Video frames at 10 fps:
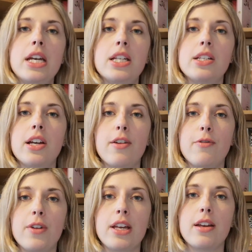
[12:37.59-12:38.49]
to go
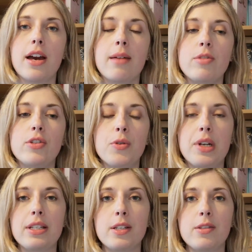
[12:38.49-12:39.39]
through um, the
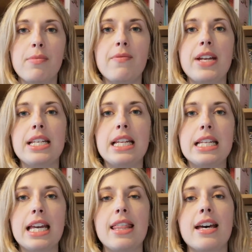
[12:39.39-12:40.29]
shortlist because we've been reading it
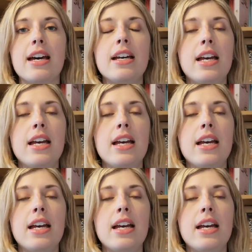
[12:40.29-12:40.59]
together